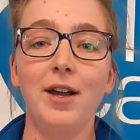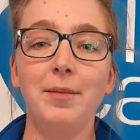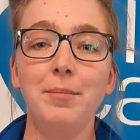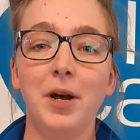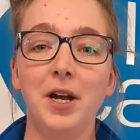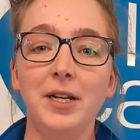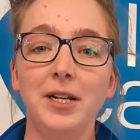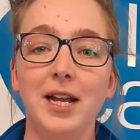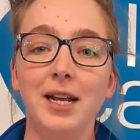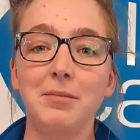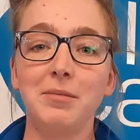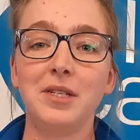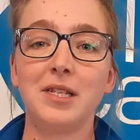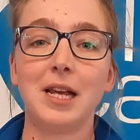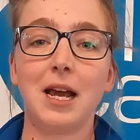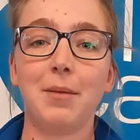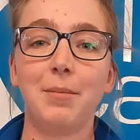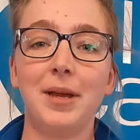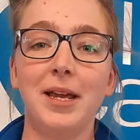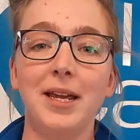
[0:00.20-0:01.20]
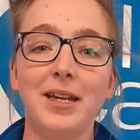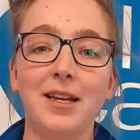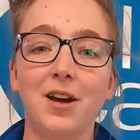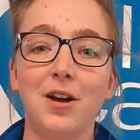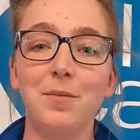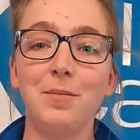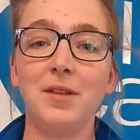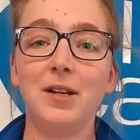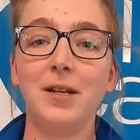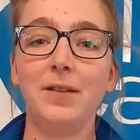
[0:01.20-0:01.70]
my name's Sammy.
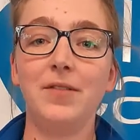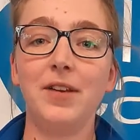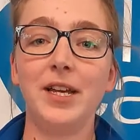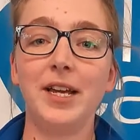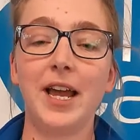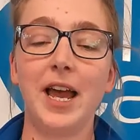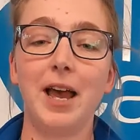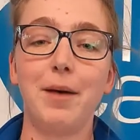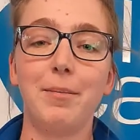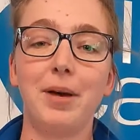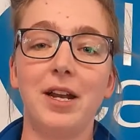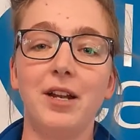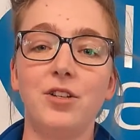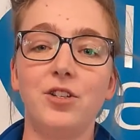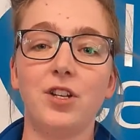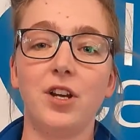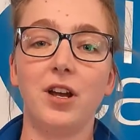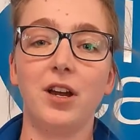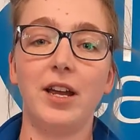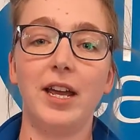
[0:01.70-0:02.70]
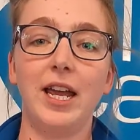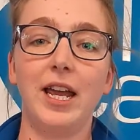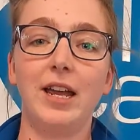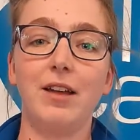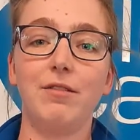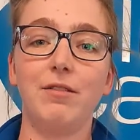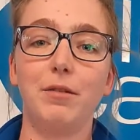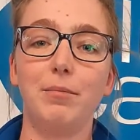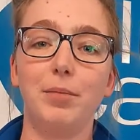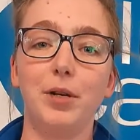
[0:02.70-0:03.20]
I'm the living care manager
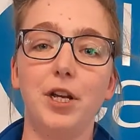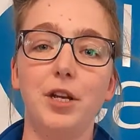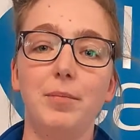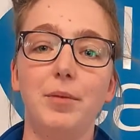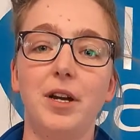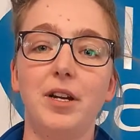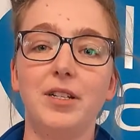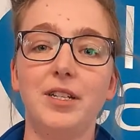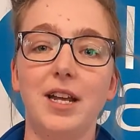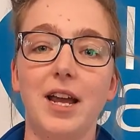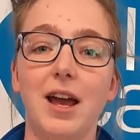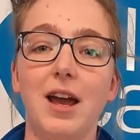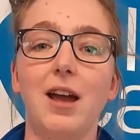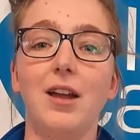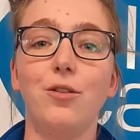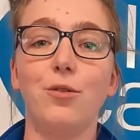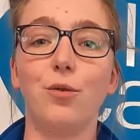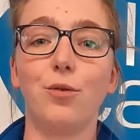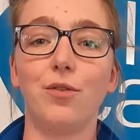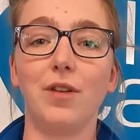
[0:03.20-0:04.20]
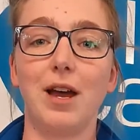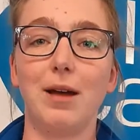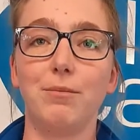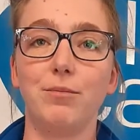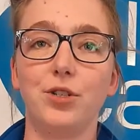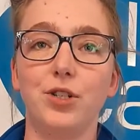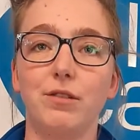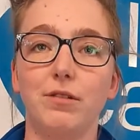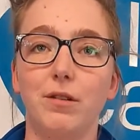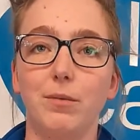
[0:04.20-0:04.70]
here at Bluebird Care North
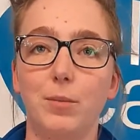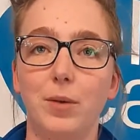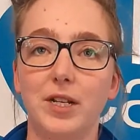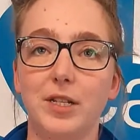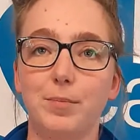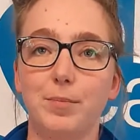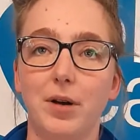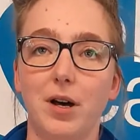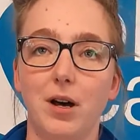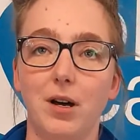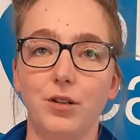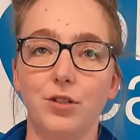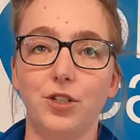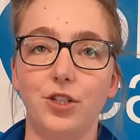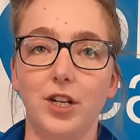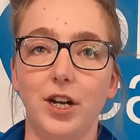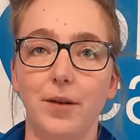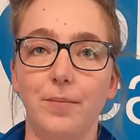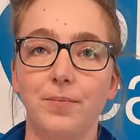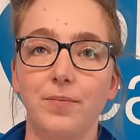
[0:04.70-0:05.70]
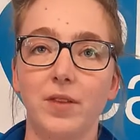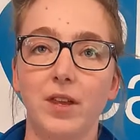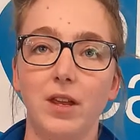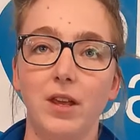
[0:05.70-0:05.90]
Hampshire and West Berkshire.